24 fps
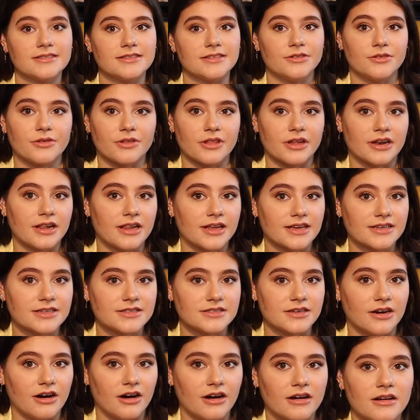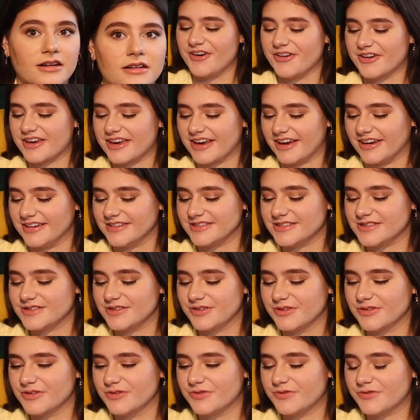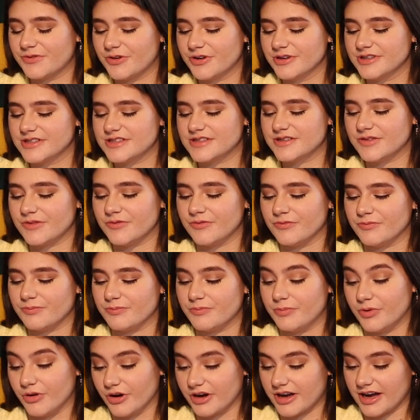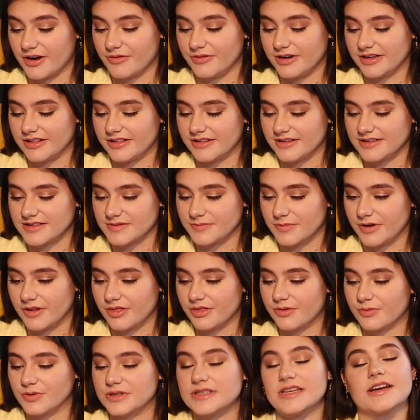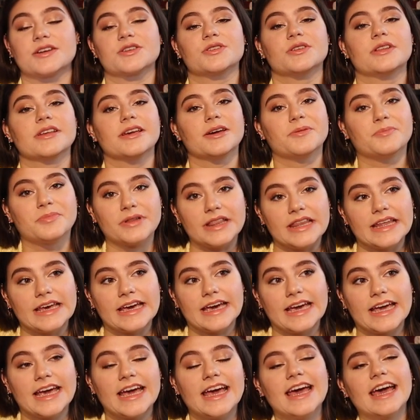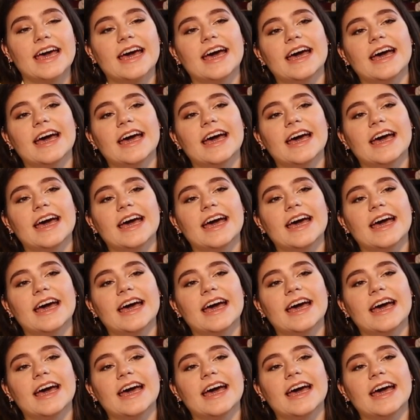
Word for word: You know that I like to talk. Okay, so the first book I read this month was actually a play,